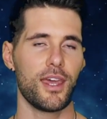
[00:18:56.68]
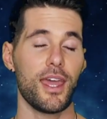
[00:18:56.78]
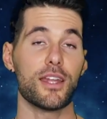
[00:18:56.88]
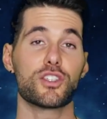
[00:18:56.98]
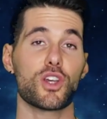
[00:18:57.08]

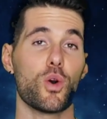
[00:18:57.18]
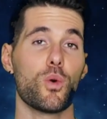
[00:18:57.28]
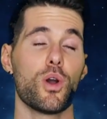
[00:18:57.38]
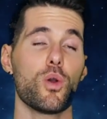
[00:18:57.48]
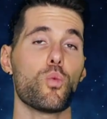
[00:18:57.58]
And so
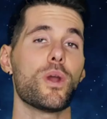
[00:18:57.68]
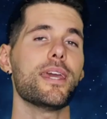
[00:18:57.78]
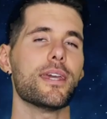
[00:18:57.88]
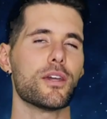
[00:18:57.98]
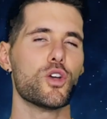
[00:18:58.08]

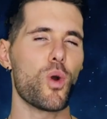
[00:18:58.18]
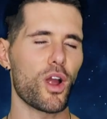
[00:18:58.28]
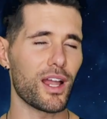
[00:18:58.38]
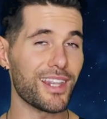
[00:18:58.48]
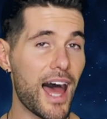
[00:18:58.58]
we who are
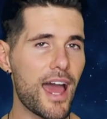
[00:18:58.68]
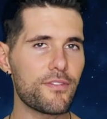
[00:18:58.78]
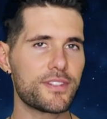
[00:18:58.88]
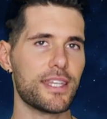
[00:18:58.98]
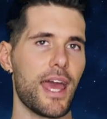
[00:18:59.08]
alive
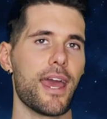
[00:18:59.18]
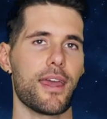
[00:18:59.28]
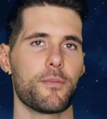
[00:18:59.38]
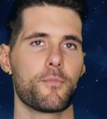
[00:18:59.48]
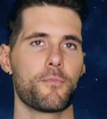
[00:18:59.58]
today
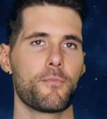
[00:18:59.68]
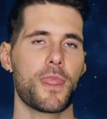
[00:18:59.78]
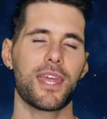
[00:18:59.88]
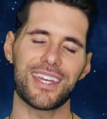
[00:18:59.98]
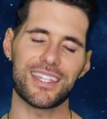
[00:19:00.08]

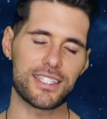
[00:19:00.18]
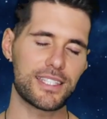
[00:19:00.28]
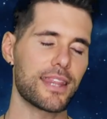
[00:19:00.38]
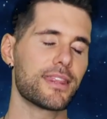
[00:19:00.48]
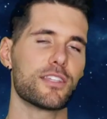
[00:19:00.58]
can
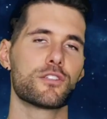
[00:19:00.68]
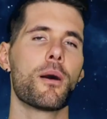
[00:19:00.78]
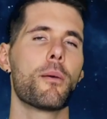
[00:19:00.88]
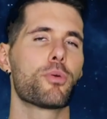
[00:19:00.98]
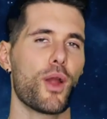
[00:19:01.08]
set this
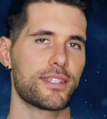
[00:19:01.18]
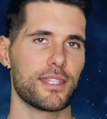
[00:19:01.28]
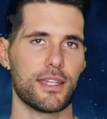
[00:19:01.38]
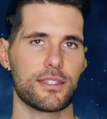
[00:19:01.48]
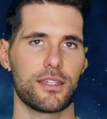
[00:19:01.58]

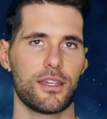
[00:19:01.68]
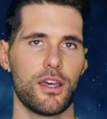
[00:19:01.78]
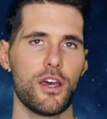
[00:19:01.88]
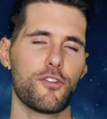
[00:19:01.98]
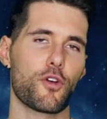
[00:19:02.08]
precedent
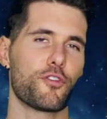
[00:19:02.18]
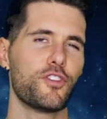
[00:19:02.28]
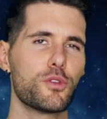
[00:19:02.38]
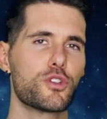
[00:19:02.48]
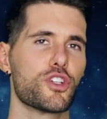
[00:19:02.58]
for
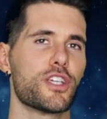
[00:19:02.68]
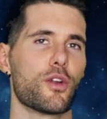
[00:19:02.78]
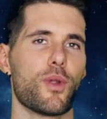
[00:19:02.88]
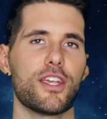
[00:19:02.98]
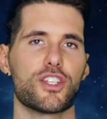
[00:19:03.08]
future
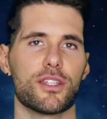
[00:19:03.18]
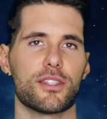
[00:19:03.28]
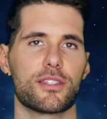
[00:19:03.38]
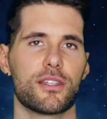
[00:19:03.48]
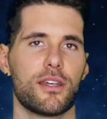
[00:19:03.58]

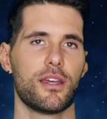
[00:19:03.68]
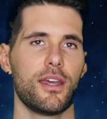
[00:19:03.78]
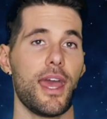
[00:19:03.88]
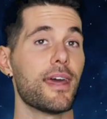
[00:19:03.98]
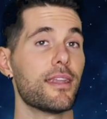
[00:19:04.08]
generations
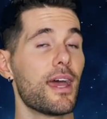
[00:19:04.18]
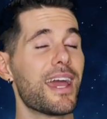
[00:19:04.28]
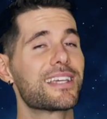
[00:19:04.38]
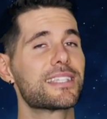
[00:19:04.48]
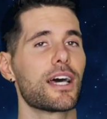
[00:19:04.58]
and
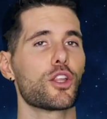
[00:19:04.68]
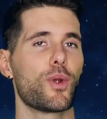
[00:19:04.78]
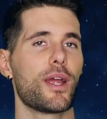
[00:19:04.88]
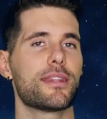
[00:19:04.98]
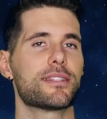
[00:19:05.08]

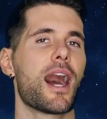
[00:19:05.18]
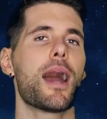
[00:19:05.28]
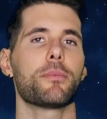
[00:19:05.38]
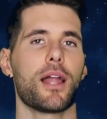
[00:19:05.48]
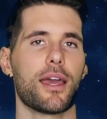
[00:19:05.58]
accelerate the
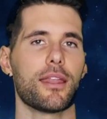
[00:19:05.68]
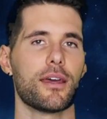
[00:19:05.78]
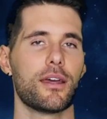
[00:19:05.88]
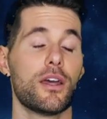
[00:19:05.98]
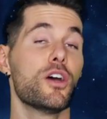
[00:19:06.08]
timeline
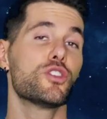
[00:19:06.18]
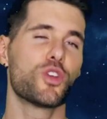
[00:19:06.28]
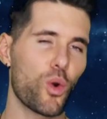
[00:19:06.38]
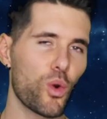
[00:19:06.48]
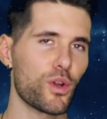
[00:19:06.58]

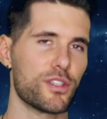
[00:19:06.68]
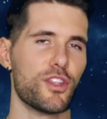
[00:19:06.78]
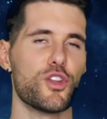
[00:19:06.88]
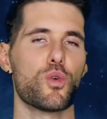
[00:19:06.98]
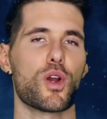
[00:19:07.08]
towards the
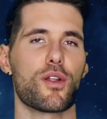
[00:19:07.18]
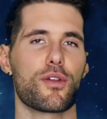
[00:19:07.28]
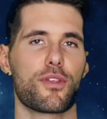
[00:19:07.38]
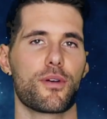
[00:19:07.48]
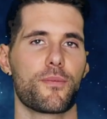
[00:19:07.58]
new
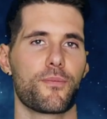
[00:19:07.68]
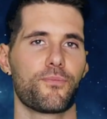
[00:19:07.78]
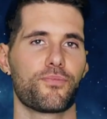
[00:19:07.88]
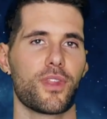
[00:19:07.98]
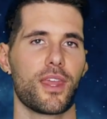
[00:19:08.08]
earth.
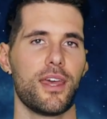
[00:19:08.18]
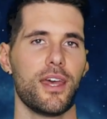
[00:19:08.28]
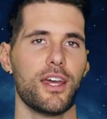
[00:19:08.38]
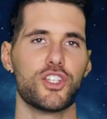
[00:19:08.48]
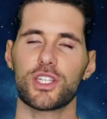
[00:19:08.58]

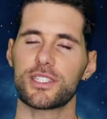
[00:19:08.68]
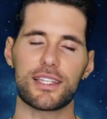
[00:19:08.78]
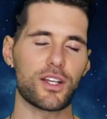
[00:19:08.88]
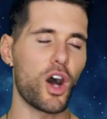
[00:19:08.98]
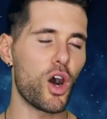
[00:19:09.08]
Just
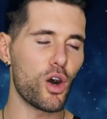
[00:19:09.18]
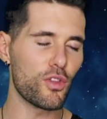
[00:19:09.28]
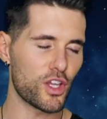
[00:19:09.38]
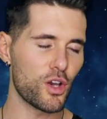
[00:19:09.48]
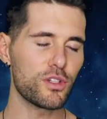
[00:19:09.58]
as all the
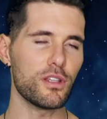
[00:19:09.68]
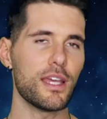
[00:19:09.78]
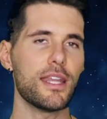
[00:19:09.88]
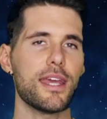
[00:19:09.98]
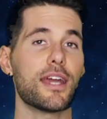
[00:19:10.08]

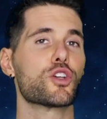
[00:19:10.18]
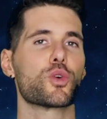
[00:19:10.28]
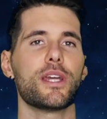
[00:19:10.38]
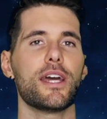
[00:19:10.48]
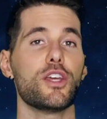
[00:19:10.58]
Kundalini and
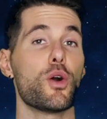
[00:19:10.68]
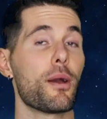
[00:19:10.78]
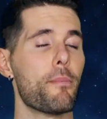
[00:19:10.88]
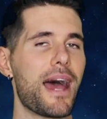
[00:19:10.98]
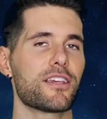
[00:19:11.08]
Kriya Yoga
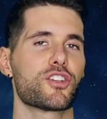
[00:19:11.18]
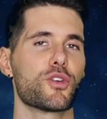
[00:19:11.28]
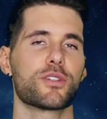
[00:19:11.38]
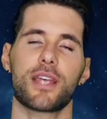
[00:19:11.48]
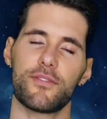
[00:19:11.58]

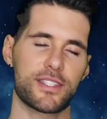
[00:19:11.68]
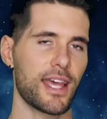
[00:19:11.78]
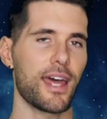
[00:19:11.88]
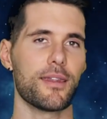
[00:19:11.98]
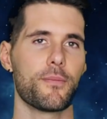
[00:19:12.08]
masters have
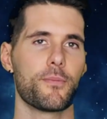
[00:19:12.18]
said,